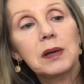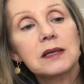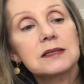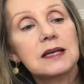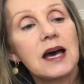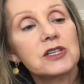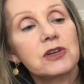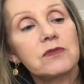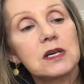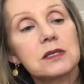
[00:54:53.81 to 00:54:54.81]
big
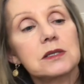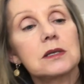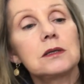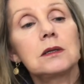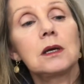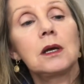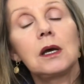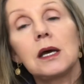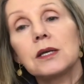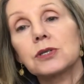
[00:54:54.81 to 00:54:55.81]
stash of this and
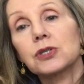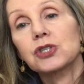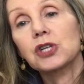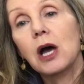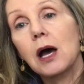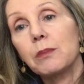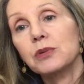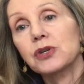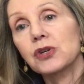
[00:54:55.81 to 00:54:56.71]
it's a shop.